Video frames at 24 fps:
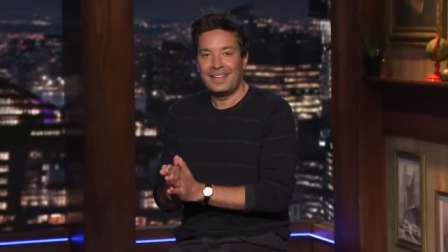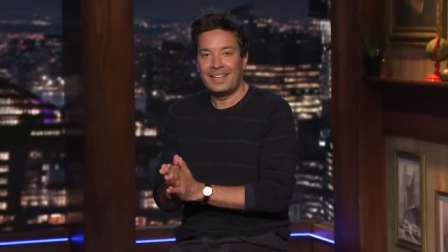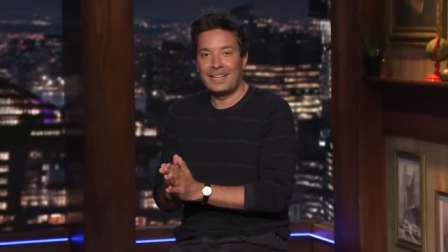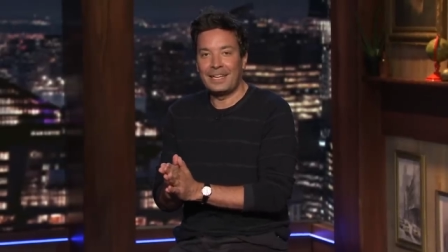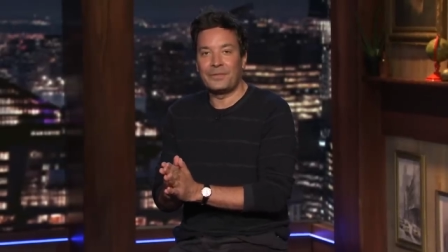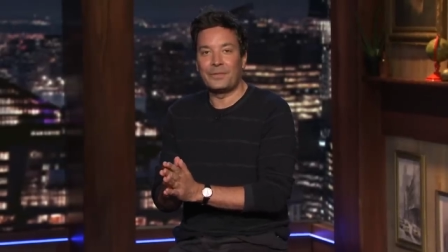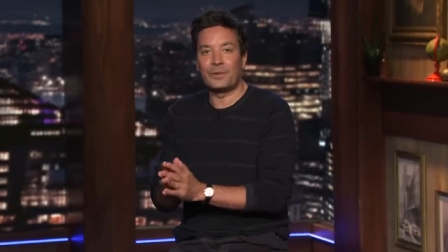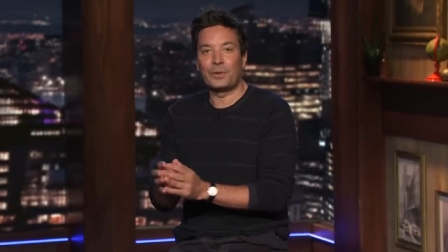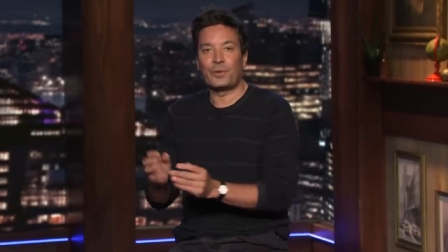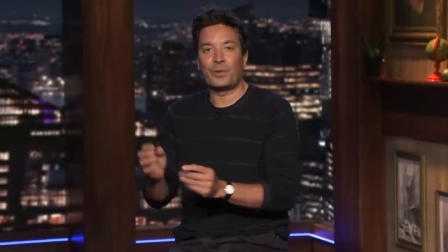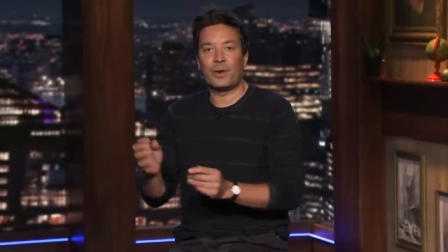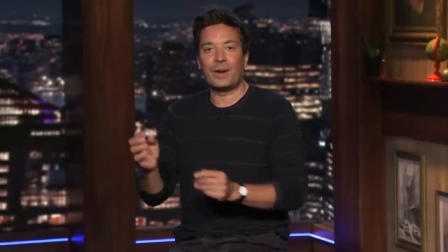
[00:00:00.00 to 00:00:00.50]

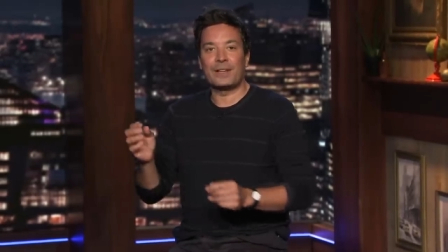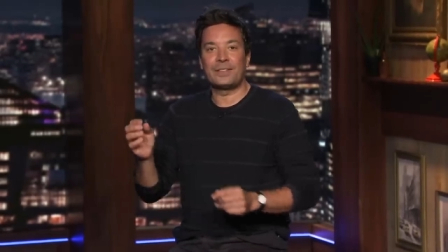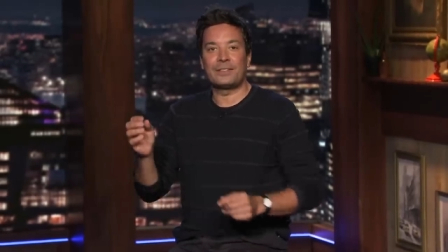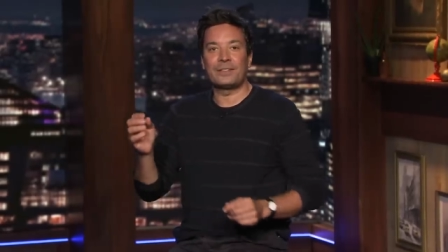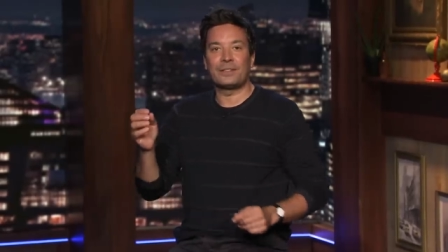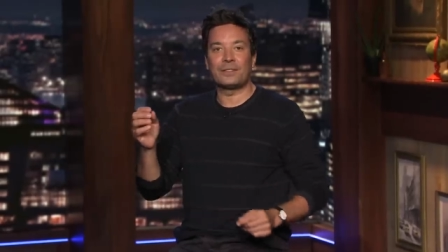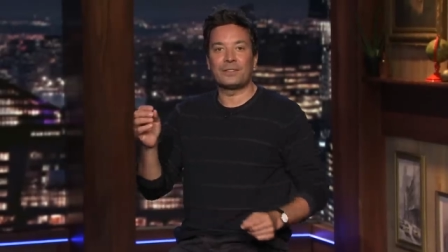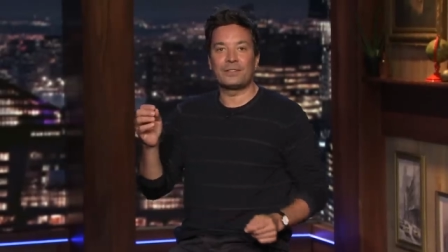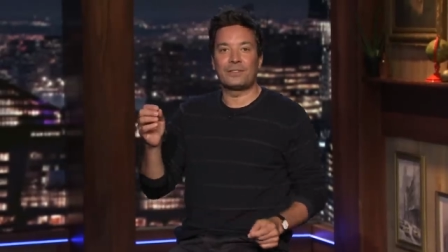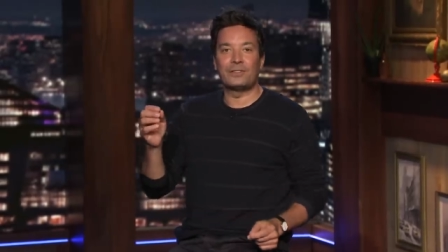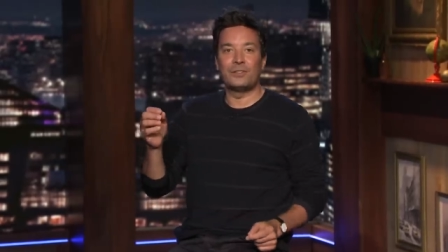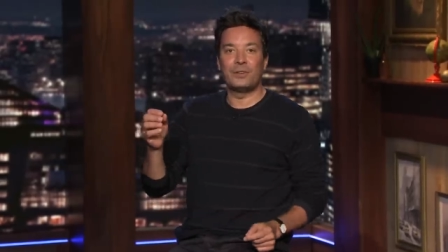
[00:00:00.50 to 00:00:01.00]
Even
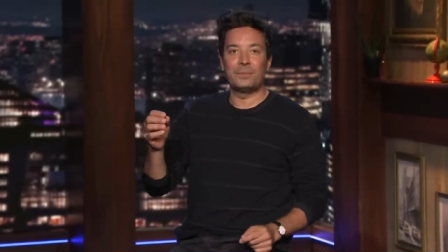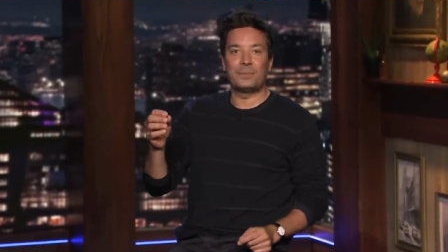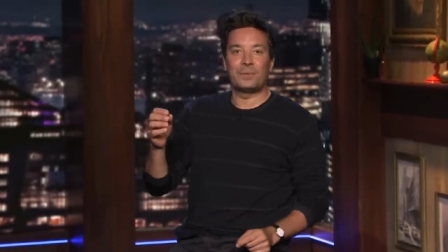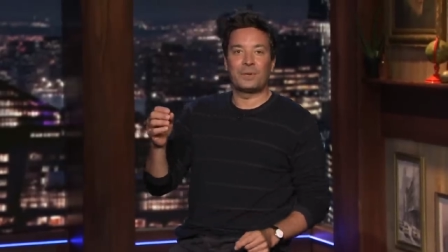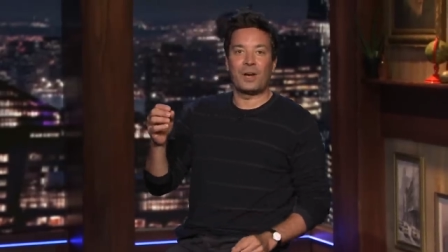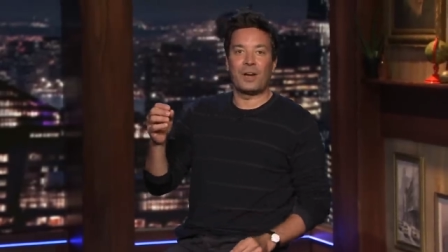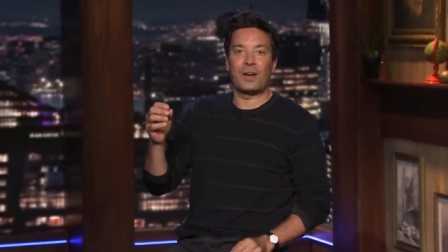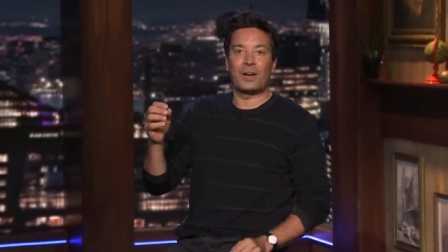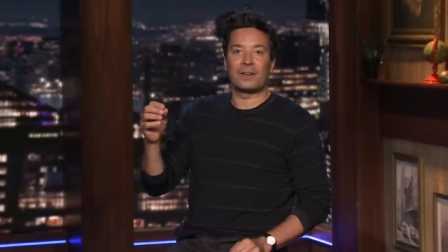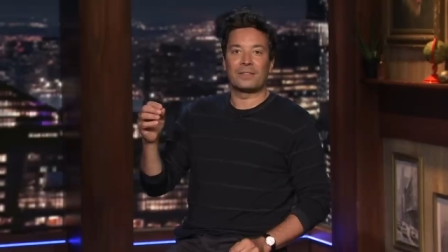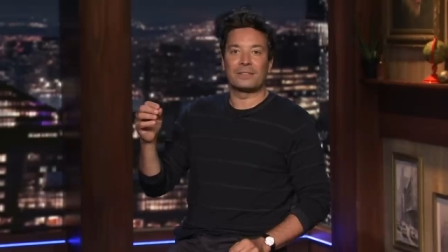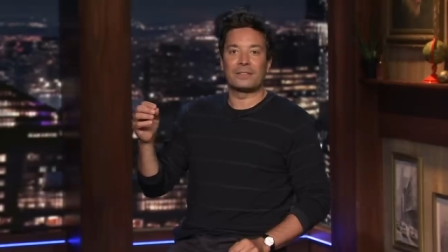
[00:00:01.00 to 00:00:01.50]
crazier, Snoop
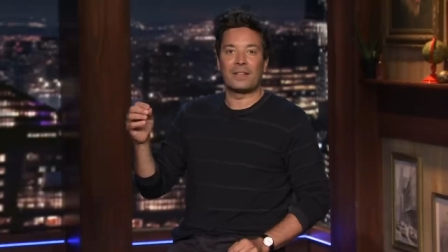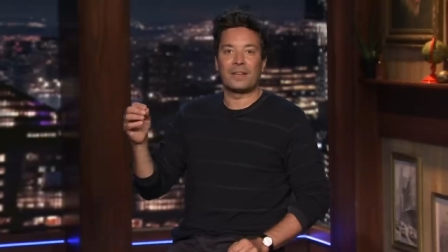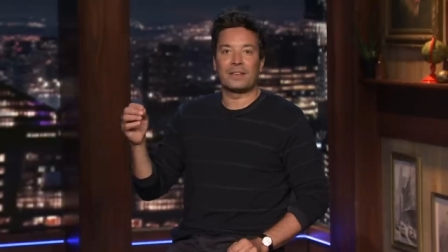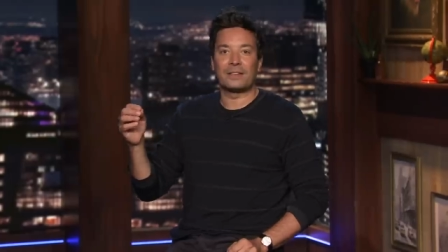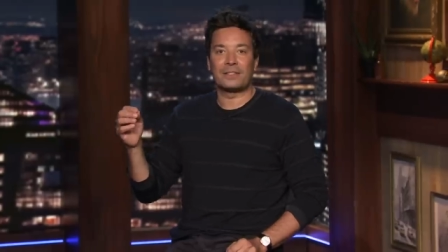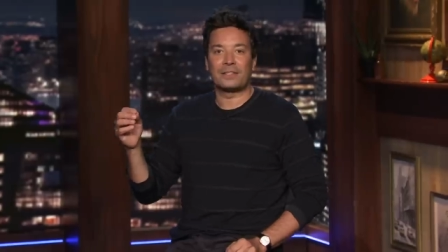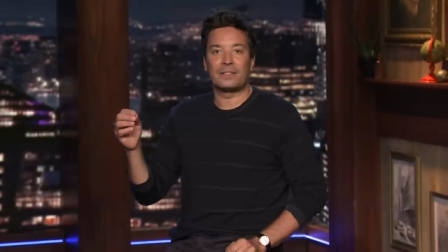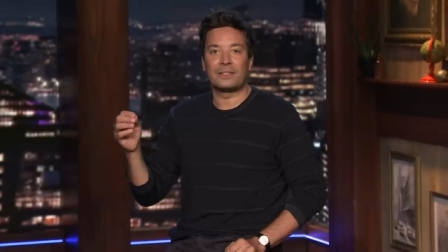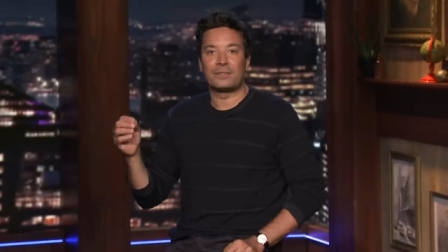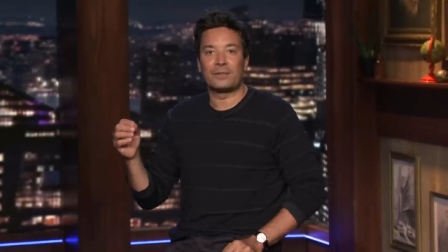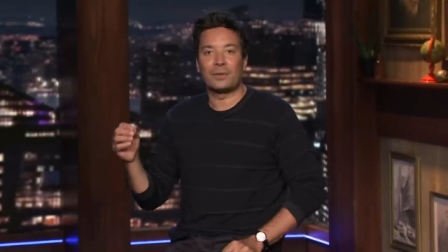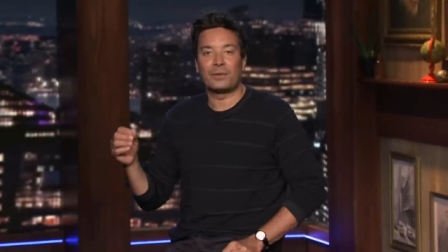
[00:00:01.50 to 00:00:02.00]
Dogg is
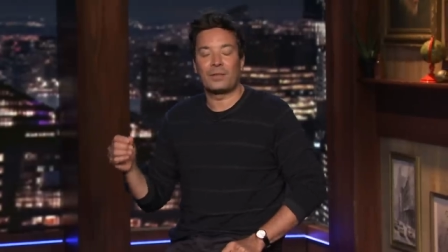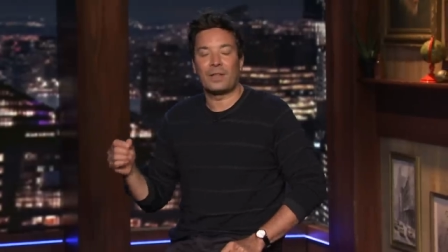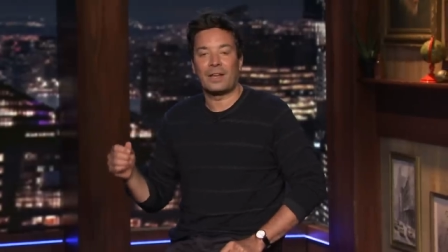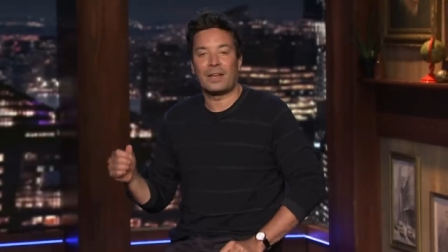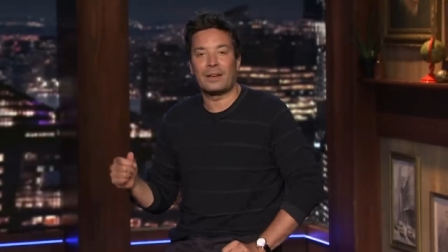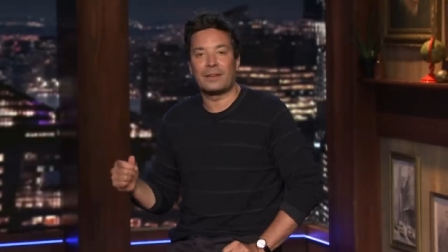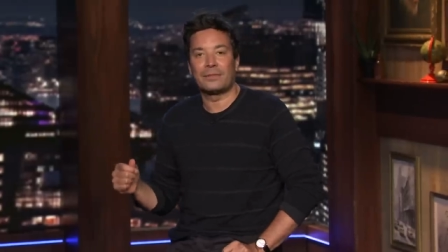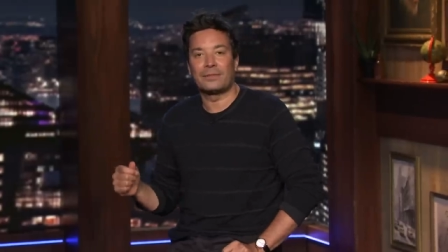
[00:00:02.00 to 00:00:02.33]
launching his own line